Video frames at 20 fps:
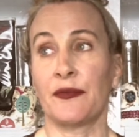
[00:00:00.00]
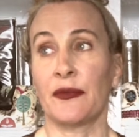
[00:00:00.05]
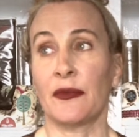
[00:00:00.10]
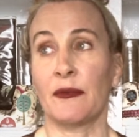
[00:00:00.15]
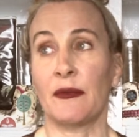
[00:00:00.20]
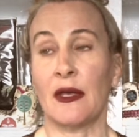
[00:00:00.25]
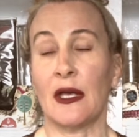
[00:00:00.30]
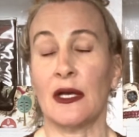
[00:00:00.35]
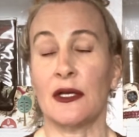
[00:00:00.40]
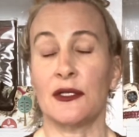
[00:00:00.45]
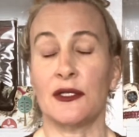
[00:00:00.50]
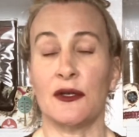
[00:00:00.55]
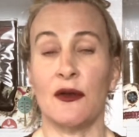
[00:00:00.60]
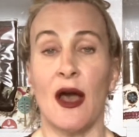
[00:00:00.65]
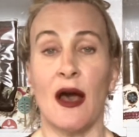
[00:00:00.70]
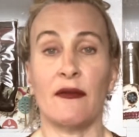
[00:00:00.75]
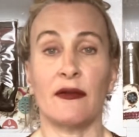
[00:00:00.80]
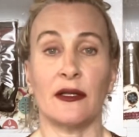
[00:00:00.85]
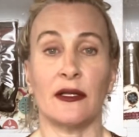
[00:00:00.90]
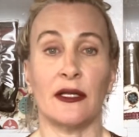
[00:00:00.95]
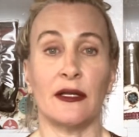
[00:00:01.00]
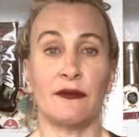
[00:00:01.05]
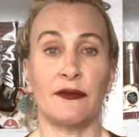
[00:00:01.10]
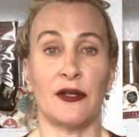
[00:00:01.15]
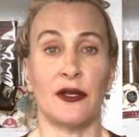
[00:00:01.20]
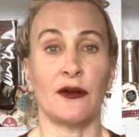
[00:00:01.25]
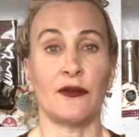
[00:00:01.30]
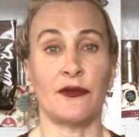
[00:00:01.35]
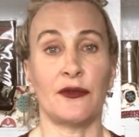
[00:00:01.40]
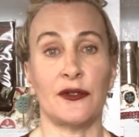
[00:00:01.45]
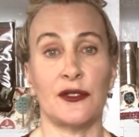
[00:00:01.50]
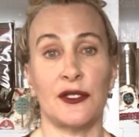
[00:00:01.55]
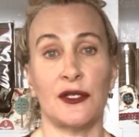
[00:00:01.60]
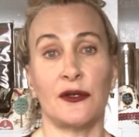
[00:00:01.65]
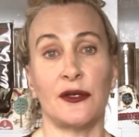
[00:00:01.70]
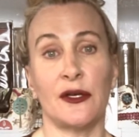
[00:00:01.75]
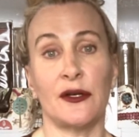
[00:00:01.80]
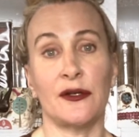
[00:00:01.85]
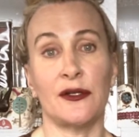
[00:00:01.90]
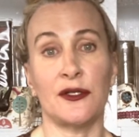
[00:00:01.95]
because you haven't lived here for 2
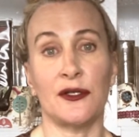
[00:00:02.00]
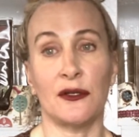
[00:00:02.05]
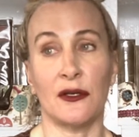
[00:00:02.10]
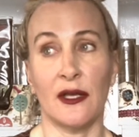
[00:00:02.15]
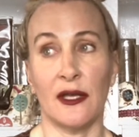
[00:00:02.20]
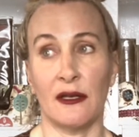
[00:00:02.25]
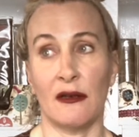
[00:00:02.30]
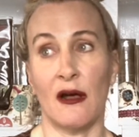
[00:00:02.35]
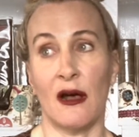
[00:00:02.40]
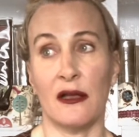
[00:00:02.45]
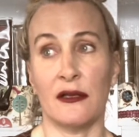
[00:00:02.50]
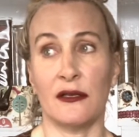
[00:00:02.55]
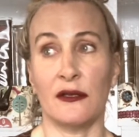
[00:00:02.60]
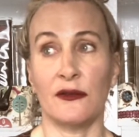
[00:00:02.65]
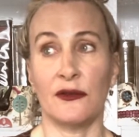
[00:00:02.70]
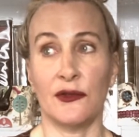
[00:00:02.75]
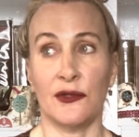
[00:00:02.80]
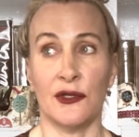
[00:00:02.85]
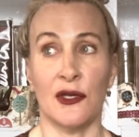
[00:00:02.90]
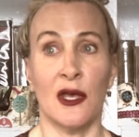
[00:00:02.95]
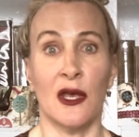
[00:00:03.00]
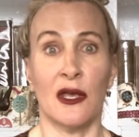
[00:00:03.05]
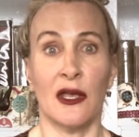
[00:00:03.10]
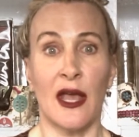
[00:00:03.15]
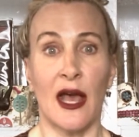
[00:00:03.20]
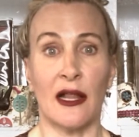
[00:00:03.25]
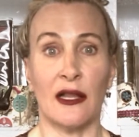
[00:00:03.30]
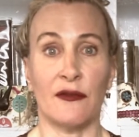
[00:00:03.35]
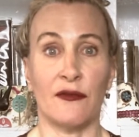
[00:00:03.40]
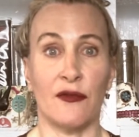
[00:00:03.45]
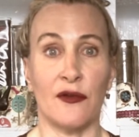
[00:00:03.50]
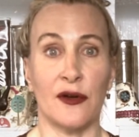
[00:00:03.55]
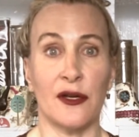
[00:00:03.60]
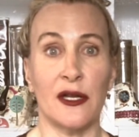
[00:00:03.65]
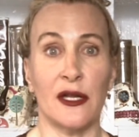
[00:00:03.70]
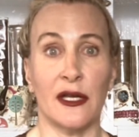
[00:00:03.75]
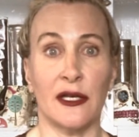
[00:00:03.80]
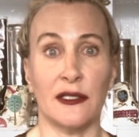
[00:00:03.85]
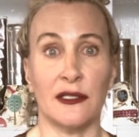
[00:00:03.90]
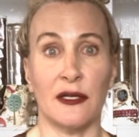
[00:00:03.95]
years, you cannot use
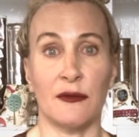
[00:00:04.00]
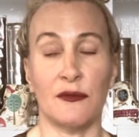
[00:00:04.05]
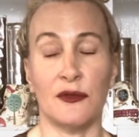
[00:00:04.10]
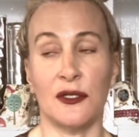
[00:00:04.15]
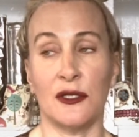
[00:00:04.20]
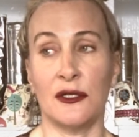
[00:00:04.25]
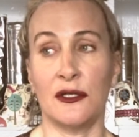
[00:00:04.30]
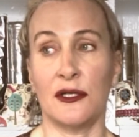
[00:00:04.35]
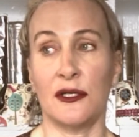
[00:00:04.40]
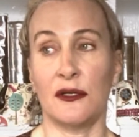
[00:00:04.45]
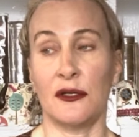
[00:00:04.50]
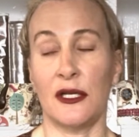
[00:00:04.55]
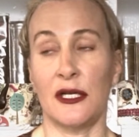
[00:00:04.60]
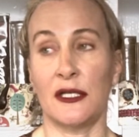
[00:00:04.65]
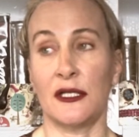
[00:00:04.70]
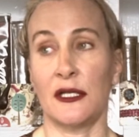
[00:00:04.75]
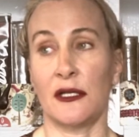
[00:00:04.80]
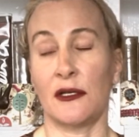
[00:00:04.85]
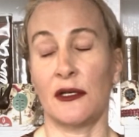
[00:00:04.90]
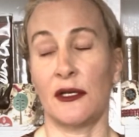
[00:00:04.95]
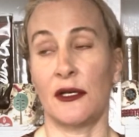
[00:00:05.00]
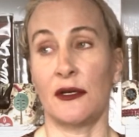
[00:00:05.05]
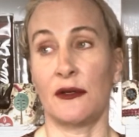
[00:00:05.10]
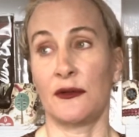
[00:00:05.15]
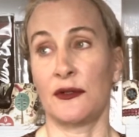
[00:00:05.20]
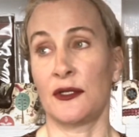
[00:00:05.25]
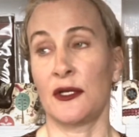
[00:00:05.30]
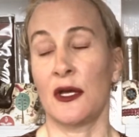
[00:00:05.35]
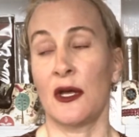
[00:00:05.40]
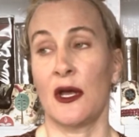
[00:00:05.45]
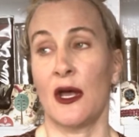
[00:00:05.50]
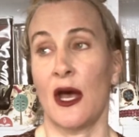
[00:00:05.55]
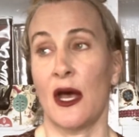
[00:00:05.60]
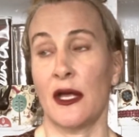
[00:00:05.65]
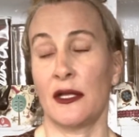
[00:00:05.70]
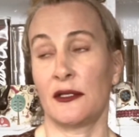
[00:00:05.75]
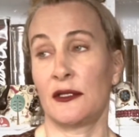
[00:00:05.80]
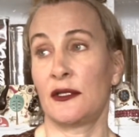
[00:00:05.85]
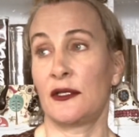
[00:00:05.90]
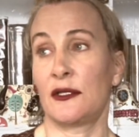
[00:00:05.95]
California exemptions. You need to use
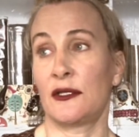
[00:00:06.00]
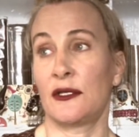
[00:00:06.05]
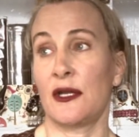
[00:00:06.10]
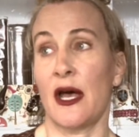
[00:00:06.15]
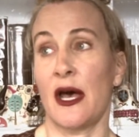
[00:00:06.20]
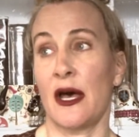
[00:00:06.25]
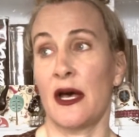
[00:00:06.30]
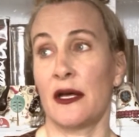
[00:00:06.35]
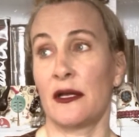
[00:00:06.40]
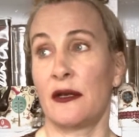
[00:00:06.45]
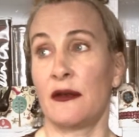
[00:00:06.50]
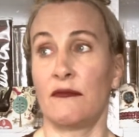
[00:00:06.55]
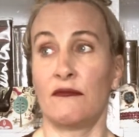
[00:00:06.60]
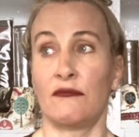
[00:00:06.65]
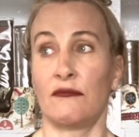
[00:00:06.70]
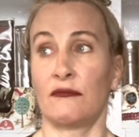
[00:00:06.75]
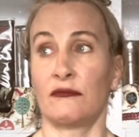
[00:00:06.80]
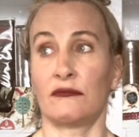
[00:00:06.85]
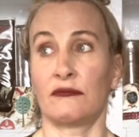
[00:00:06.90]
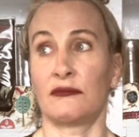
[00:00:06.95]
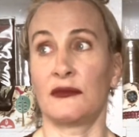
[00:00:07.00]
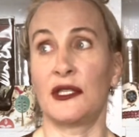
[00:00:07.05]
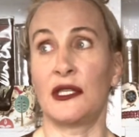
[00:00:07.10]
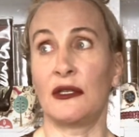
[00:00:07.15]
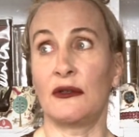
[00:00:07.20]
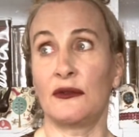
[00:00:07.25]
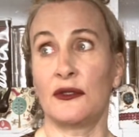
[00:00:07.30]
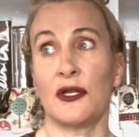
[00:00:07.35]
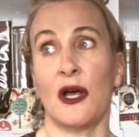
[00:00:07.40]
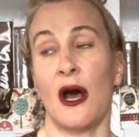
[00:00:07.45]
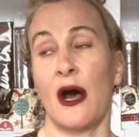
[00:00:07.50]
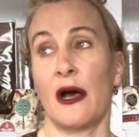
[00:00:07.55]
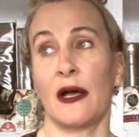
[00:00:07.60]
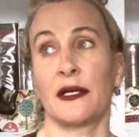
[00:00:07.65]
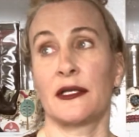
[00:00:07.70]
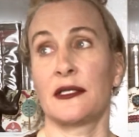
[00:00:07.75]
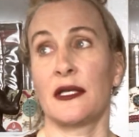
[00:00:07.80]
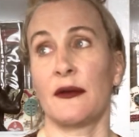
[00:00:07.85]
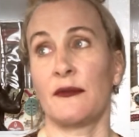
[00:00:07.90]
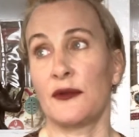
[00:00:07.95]
instead Utah
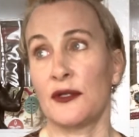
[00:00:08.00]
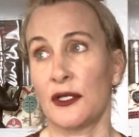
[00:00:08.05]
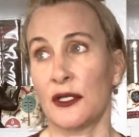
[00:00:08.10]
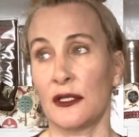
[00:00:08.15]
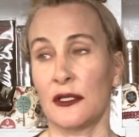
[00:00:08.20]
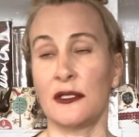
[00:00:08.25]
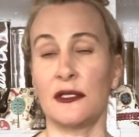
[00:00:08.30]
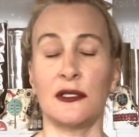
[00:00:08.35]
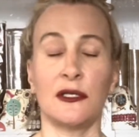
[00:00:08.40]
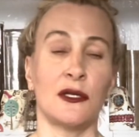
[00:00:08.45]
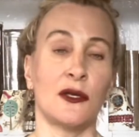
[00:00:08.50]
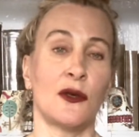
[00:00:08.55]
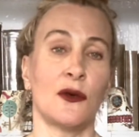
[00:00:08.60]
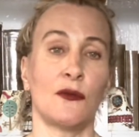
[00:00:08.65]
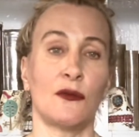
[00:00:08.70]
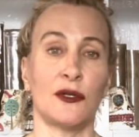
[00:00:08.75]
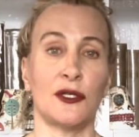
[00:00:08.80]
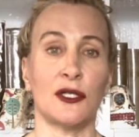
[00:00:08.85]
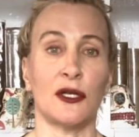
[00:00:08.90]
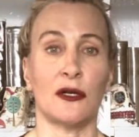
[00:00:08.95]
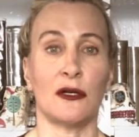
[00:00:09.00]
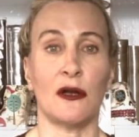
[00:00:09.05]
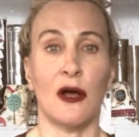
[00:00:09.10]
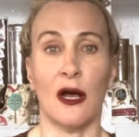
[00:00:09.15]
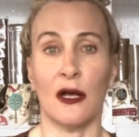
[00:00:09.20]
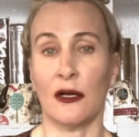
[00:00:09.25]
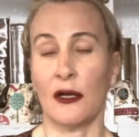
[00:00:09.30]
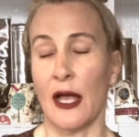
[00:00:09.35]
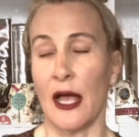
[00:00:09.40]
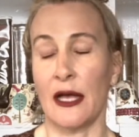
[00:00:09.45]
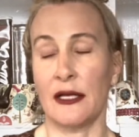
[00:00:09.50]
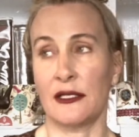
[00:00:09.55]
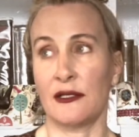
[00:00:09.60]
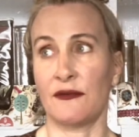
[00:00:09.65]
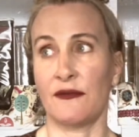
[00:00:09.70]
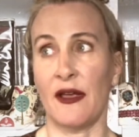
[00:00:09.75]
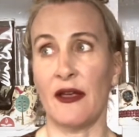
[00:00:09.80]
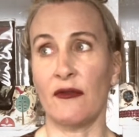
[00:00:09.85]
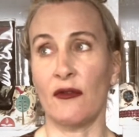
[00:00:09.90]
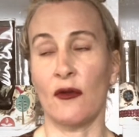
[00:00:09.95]
exemptions, which are not as
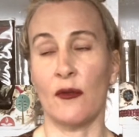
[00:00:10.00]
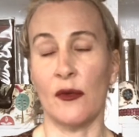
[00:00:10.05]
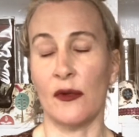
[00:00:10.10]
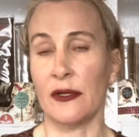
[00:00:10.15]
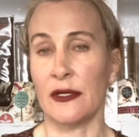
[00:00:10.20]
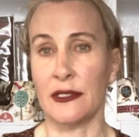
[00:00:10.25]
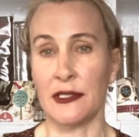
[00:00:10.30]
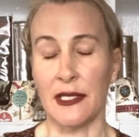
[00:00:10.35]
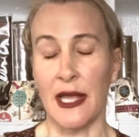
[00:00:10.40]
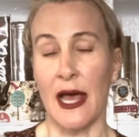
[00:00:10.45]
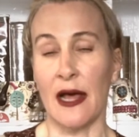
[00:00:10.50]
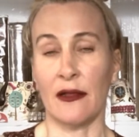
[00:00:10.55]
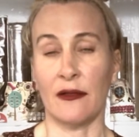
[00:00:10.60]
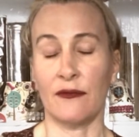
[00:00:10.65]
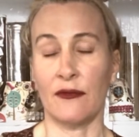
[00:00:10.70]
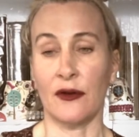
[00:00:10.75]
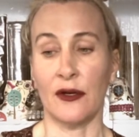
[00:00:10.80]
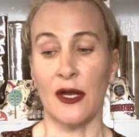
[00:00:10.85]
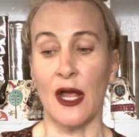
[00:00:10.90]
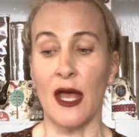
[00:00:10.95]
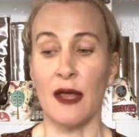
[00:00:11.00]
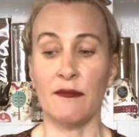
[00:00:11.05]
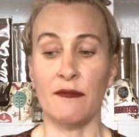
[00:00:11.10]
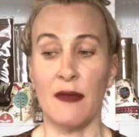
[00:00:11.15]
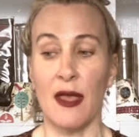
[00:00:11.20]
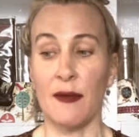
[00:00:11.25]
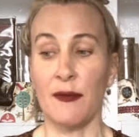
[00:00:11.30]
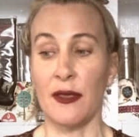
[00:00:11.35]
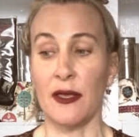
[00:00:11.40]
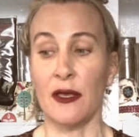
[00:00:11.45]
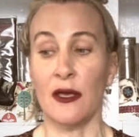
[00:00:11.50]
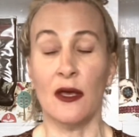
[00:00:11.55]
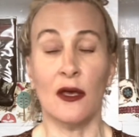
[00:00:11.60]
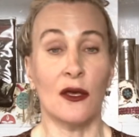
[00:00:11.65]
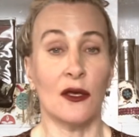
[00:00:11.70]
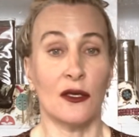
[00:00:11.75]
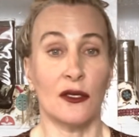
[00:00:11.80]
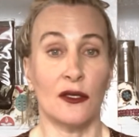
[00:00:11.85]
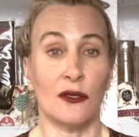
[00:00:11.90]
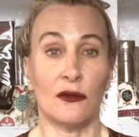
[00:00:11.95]
favorable as California, and maybe
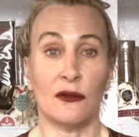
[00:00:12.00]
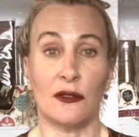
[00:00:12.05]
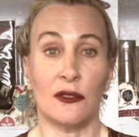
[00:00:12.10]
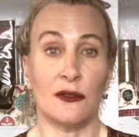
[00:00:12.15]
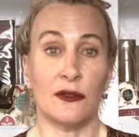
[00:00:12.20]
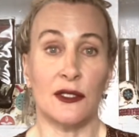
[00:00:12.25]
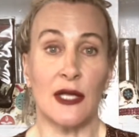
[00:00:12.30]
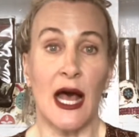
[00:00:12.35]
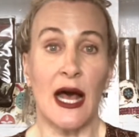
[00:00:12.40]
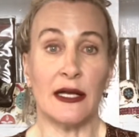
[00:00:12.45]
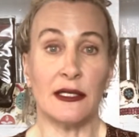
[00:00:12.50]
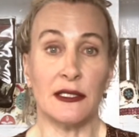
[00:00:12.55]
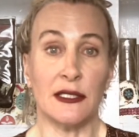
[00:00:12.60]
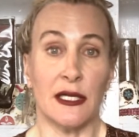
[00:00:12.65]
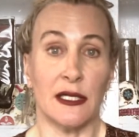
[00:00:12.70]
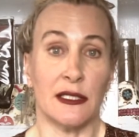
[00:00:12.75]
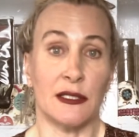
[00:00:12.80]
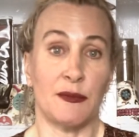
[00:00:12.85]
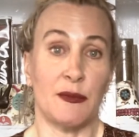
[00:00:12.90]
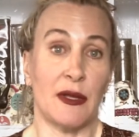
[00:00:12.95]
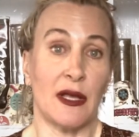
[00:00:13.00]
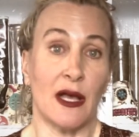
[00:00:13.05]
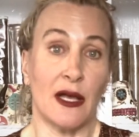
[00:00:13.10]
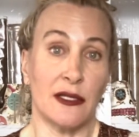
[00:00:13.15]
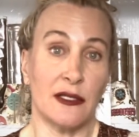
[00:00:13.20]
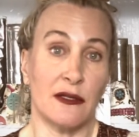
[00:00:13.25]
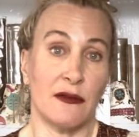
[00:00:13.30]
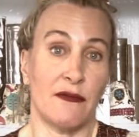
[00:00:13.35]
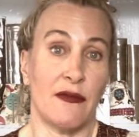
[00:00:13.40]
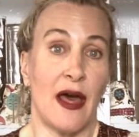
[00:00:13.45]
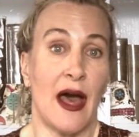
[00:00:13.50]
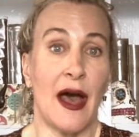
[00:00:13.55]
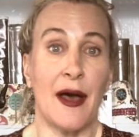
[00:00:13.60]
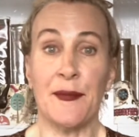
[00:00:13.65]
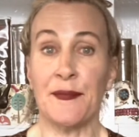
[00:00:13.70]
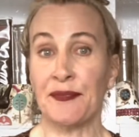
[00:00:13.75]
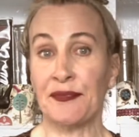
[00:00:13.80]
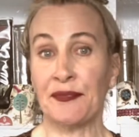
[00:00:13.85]
you lose assets because of that.